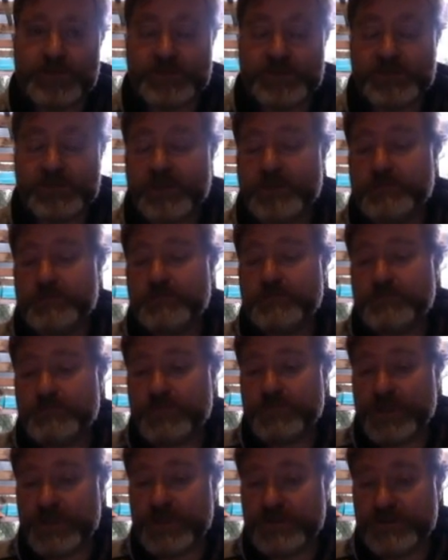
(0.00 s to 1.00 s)
So
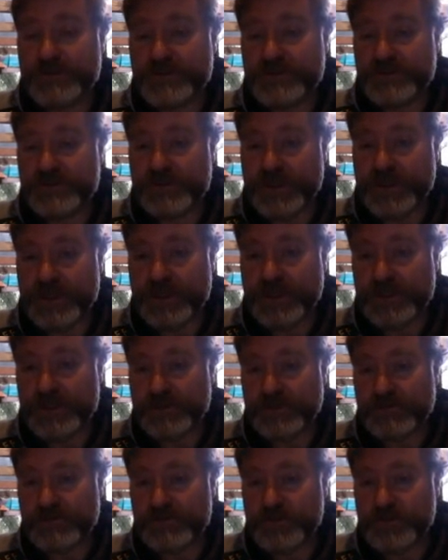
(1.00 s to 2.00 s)
pigeons, yeah,
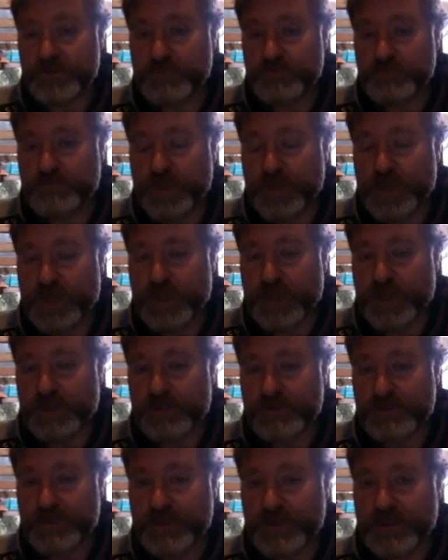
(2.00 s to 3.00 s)
not too
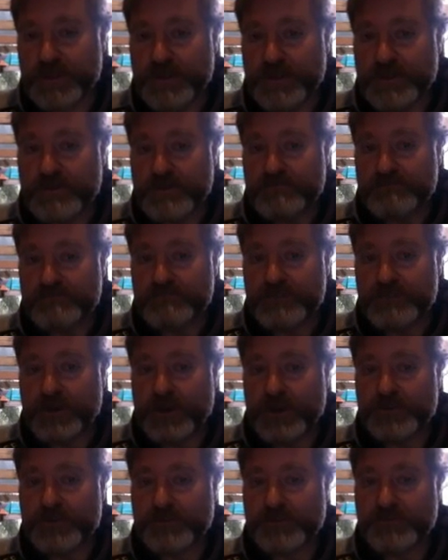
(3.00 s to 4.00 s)
bad.
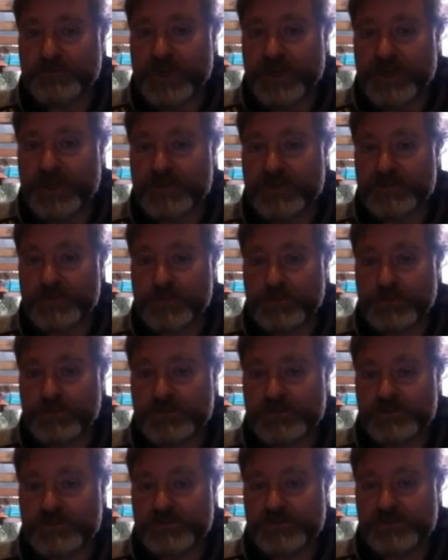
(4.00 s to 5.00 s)
Guys on fast
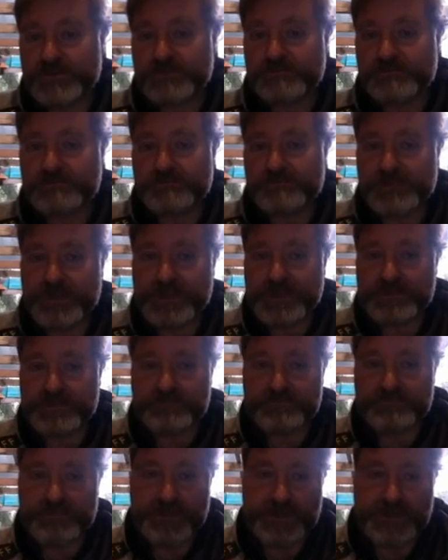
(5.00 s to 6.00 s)
horses,
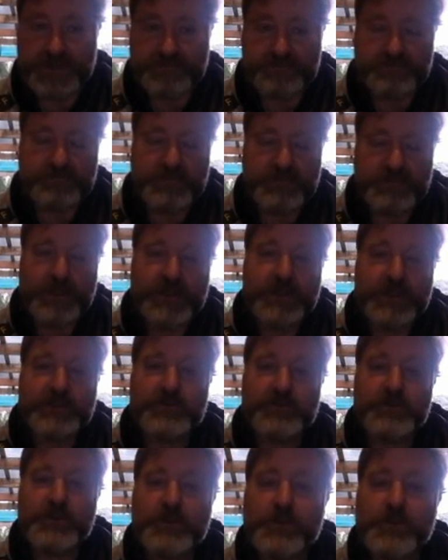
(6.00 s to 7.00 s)
there were